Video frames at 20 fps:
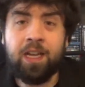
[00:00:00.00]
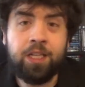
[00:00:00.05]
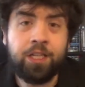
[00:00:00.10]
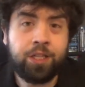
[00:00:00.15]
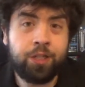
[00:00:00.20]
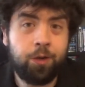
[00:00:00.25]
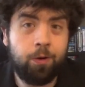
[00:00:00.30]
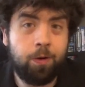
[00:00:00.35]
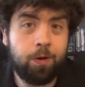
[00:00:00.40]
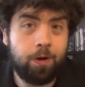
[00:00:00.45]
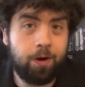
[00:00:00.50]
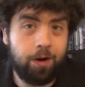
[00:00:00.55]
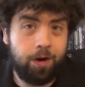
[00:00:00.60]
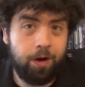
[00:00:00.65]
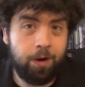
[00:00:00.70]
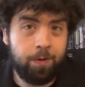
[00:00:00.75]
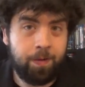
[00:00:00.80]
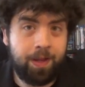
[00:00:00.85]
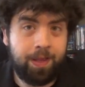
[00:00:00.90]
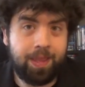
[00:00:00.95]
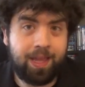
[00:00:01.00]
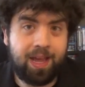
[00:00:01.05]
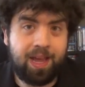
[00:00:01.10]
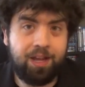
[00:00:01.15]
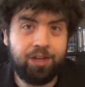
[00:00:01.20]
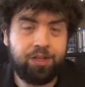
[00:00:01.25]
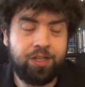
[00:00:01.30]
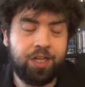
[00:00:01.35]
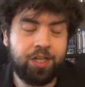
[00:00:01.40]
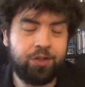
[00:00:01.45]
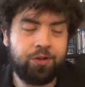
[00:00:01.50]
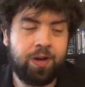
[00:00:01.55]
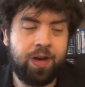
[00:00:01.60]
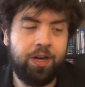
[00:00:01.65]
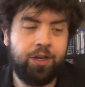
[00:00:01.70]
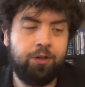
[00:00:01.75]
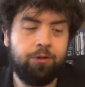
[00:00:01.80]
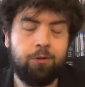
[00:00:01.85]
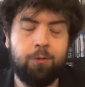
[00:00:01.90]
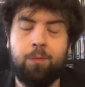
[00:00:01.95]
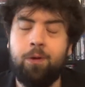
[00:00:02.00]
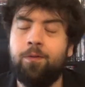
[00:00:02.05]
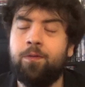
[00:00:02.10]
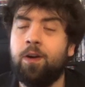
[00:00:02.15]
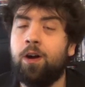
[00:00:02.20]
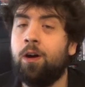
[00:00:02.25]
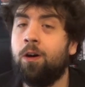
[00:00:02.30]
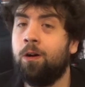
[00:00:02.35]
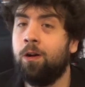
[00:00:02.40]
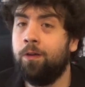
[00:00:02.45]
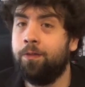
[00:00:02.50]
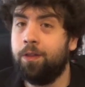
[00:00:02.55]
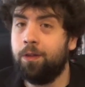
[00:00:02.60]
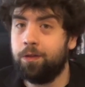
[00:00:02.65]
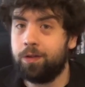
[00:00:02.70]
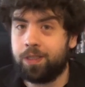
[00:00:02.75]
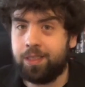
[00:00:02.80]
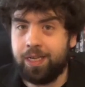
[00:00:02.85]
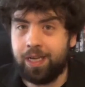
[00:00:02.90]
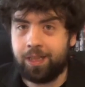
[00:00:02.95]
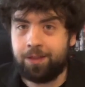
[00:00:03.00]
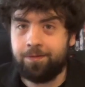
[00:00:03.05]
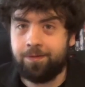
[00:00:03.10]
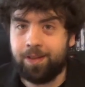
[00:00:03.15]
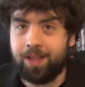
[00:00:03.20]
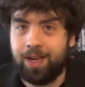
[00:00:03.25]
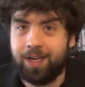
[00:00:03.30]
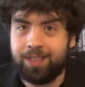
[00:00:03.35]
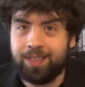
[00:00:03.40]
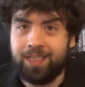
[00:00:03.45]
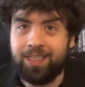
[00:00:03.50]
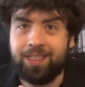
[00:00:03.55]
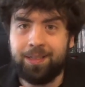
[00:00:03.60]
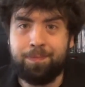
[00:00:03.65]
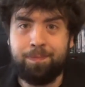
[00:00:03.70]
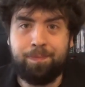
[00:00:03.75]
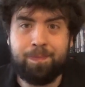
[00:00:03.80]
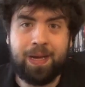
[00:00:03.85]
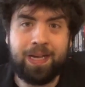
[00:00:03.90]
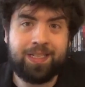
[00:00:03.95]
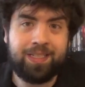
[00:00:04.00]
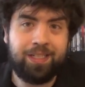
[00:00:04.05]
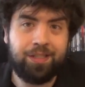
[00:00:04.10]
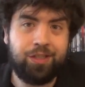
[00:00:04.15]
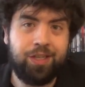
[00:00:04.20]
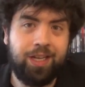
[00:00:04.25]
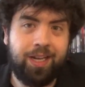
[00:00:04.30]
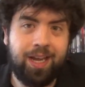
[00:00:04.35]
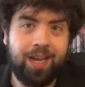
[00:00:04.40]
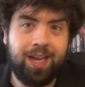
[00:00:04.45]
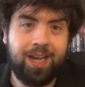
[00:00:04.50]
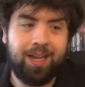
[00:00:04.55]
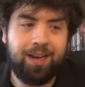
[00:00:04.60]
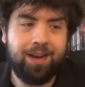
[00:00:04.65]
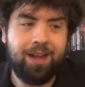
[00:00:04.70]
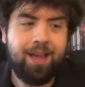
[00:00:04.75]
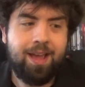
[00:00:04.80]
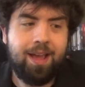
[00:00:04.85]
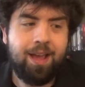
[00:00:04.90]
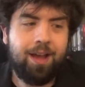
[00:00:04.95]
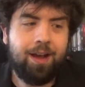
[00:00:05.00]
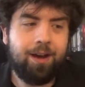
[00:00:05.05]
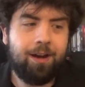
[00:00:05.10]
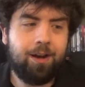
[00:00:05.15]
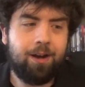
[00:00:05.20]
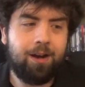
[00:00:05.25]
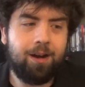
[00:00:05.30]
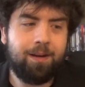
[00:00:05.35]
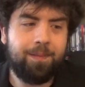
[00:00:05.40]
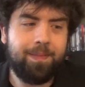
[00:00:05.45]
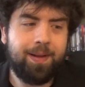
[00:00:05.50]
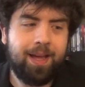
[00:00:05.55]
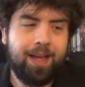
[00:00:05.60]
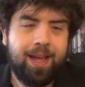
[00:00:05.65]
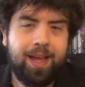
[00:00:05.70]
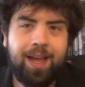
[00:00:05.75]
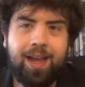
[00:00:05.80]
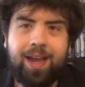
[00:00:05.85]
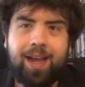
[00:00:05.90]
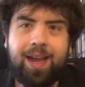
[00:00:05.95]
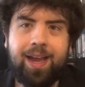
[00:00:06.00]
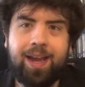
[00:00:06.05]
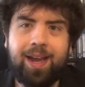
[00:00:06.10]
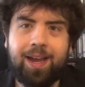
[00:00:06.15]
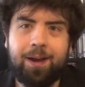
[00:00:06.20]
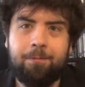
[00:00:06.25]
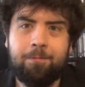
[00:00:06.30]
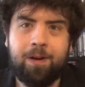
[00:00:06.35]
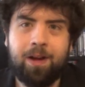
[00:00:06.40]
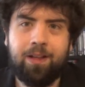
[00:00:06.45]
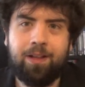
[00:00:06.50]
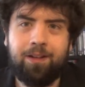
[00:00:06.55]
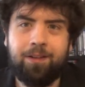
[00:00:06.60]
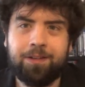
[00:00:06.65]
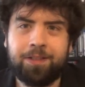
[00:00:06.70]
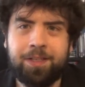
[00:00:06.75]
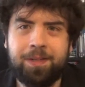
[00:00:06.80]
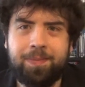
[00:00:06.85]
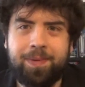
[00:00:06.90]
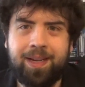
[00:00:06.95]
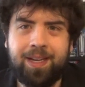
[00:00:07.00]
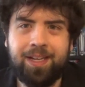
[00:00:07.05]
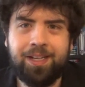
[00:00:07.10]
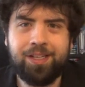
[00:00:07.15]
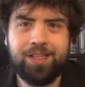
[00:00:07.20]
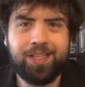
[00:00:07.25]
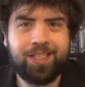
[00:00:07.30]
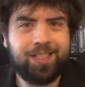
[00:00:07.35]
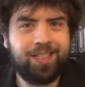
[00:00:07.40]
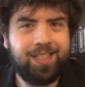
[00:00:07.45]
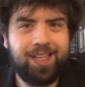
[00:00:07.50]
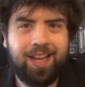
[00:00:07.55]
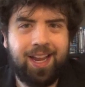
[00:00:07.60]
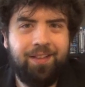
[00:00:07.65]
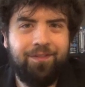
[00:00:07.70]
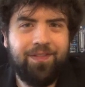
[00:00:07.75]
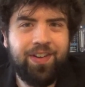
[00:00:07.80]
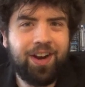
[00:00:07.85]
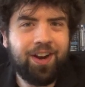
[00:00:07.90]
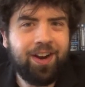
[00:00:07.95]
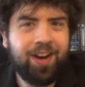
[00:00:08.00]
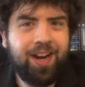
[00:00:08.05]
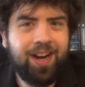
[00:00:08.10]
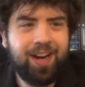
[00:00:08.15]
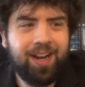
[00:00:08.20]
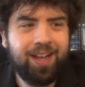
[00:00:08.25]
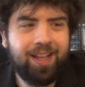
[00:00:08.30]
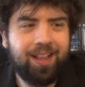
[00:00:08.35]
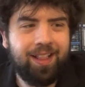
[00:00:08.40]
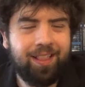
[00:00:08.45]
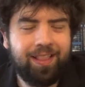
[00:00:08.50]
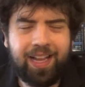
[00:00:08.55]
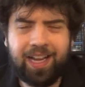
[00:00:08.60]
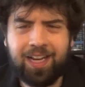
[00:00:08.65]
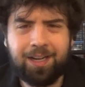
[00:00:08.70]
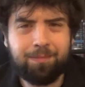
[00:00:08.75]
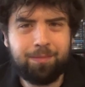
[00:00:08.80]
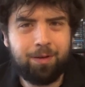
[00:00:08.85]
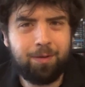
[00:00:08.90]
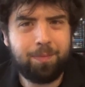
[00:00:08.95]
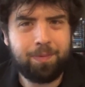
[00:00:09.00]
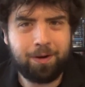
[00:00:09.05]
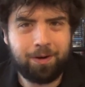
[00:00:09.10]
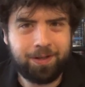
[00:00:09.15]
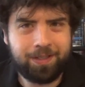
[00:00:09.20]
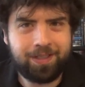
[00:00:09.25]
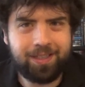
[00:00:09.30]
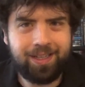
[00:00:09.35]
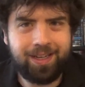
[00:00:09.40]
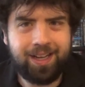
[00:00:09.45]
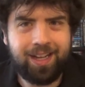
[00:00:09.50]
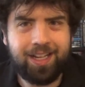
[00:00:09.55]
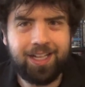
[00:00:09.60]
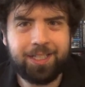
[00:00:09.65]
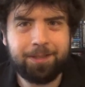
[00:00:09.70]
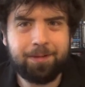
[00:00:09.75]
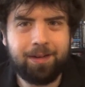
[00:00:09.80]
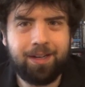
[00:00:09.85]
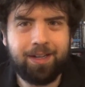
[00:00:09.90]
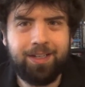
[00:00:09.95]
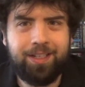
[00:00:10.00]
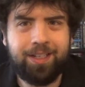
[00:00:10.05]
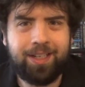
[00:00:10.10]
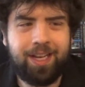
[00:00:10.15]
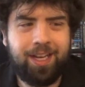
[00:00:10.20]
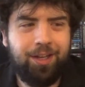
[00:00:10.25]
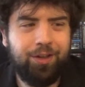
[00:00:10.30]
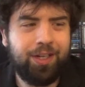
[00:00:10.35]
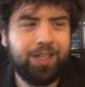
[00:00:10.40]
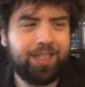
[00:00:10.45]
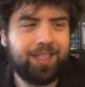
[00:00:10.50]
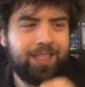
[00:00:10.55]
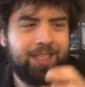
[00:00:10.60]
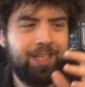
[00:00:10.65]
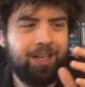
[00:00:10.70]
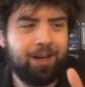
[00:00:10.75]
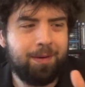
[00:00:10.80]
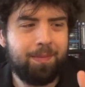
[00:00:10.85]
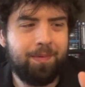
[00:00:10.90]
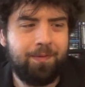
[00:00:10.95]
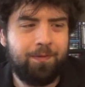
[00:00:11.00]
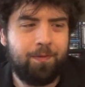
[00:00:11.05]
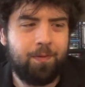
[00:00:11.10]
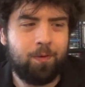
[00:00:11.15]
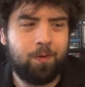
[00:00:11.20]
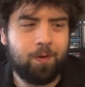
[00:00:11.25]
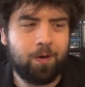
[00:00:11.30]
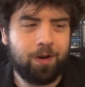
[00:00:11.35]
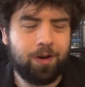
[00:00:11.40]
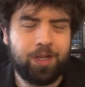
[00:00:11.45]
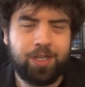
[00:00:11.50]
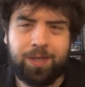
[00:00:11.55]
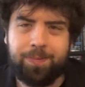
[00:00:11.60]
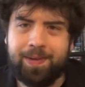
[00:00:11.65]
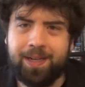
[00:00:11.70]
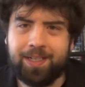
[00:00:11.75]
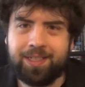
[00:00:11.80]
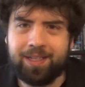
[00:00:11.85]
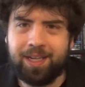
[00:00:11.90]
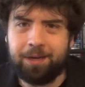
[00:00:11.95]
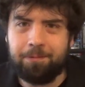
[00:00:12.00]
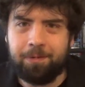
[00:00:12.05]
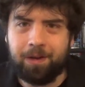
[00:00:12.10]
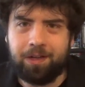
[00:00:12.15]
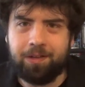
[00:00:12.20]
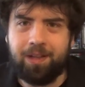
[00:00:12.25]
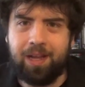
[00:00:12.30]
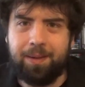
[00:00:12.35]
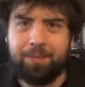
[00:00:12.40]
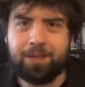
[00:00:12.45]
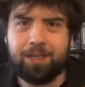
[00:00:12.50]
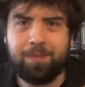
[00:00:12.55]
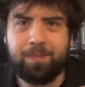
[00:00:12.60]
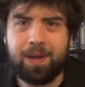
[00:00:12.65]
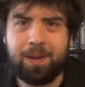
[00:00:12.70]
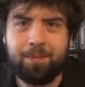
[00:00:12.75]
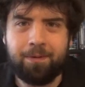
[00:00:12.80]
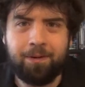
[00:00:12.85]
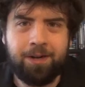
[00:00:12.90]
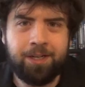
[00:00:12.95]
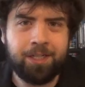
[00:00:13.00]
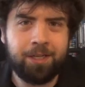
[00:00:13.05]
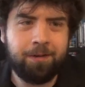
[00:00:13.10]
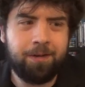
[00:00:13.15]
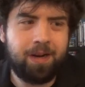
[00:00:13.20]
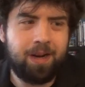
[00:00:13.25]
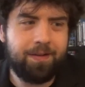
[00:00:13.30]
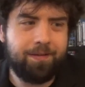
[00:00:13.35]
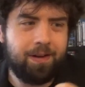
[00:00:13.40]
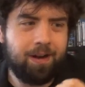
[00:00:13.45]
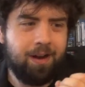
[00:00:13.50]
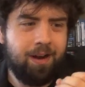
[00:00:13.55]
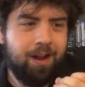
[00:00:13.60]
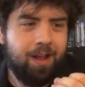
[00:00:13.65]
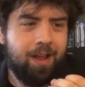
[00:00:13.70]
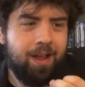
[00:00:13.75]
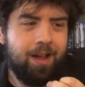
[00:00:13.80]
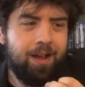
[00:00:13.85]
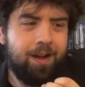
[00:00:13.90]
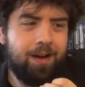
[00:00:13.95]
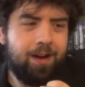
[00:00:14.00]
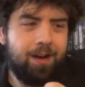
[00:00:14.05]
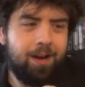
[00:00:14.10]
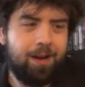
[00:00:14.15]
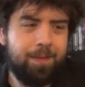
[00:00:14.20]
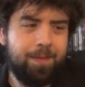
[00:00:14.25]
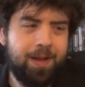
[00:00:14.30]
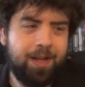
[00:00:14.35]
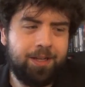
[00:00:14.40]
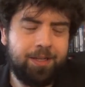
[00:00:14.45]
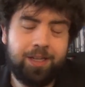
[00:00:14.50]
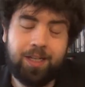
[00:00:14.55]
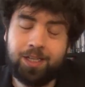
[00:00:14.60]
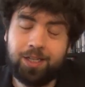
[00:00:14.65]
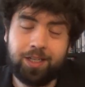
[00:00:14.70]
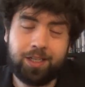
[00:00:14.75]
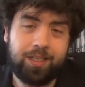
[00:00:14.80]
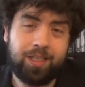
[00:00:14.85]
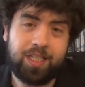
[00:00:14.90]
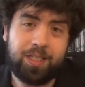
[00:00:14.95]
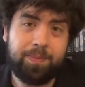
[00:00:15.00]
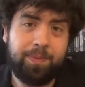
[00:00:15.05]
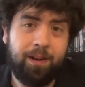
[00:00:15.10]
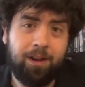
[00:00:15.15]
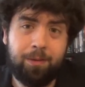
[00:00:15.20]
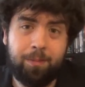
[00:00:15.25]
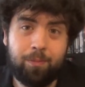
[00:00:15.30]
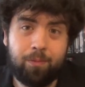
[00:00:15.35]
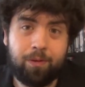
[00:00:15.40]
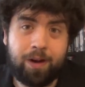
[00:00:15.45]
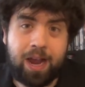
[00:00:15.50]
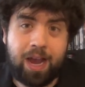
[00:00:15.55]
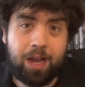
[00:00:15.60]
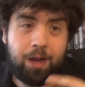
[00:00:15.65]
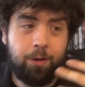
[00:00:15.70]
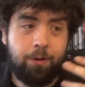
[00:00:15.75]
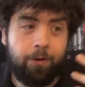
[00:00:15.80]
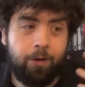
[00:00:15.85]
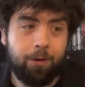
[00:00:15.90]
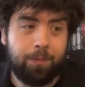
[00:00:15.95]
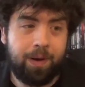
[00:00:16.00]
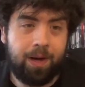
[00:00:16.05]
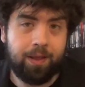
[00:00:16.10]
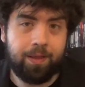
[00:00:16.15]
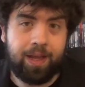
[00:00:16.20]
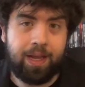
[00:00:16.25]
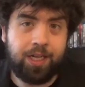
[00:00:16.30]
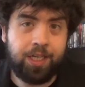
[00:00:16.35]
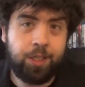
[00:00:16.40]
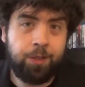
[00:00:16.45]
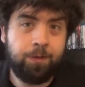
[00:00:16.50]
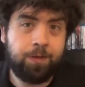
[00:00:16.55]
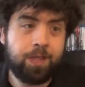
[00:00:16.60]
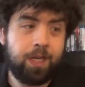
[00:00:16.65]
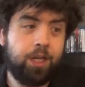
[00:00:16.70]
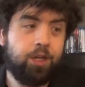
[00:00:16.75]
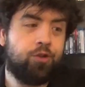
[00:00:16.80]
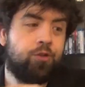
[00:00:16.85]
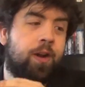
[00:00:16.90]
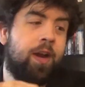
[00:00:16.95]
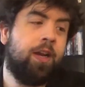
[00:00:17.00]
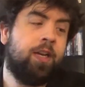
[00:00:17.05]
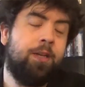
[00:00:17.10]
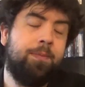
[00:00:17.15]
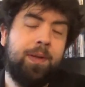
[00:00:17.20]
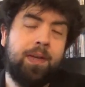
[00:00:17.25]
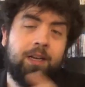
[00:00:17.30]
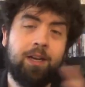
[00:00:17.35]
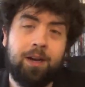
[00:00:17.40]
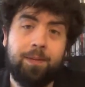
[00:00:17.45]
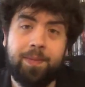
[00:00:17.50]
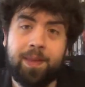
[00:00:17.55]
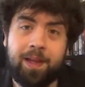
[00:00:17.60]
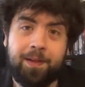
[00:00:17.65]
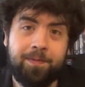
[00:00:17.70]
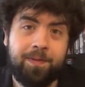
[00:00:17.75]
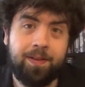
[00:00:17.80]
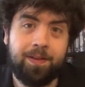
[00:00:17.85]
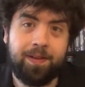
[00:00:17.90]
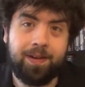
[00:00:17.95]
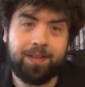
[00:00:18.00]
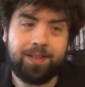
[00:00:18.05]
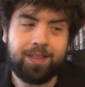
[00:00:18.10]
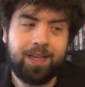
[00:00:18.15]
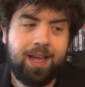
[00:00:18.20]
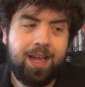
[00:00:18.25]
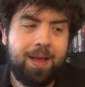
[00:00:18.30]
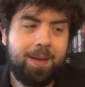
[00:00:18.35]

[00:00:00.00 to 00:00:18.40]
And so her knowing that, she is trying to remove all of those death flags as best as she can, while also being just a very likable person as well. You get to see her before she basically like reclaims her memories or whatever, and she's just the spoiled brat who nobody likes. She was on track to become that villainess.